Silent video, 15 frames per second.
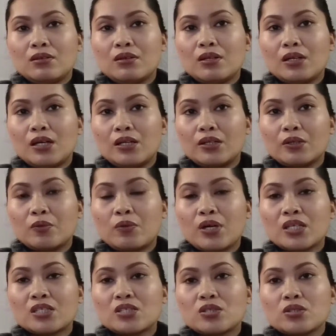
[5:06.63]
Another
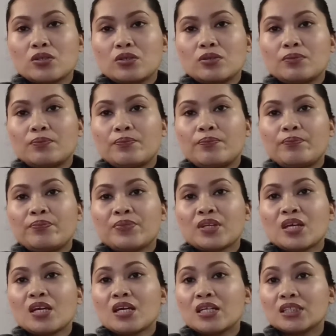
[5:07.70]
question:
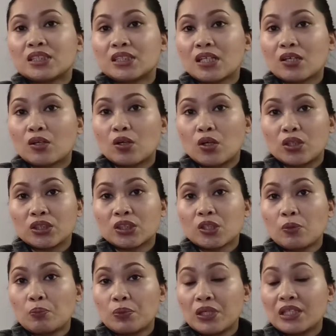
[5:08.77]
is the course
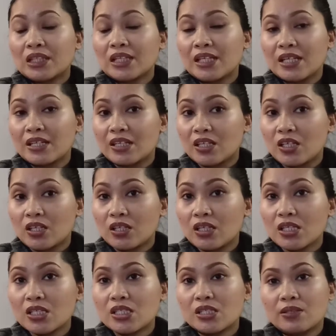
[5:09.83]
completely in
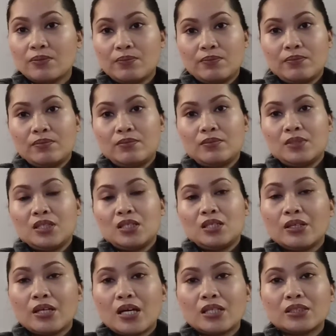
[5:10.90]
English?
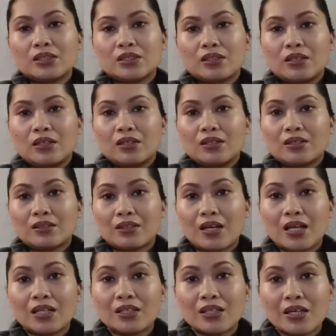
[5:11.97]
The answer.
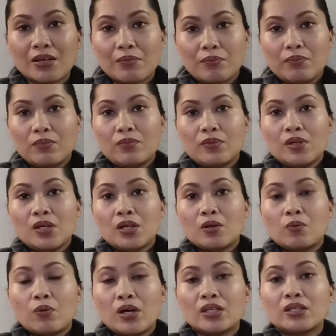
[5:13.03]
Tell them
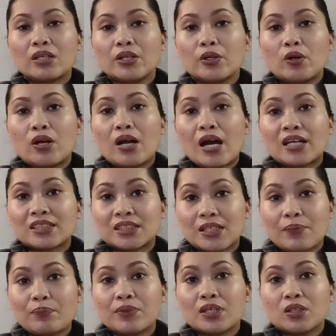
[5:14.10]
whether you are
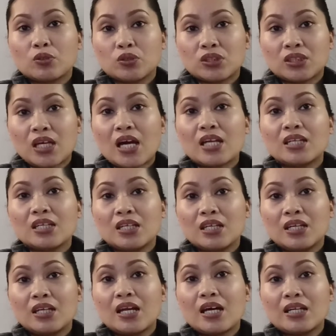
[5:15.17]
accepted to study
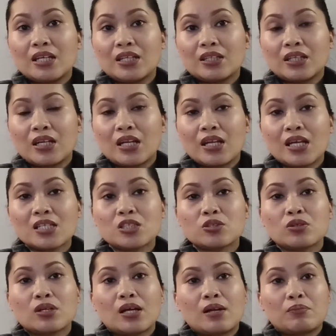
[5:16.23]
in an
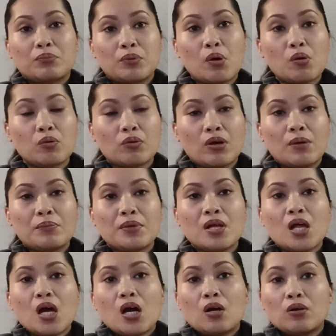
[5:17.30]
international program
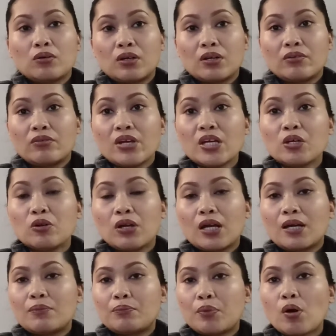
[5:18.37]
or a
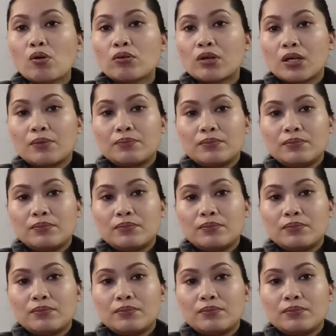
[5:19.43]
regular program.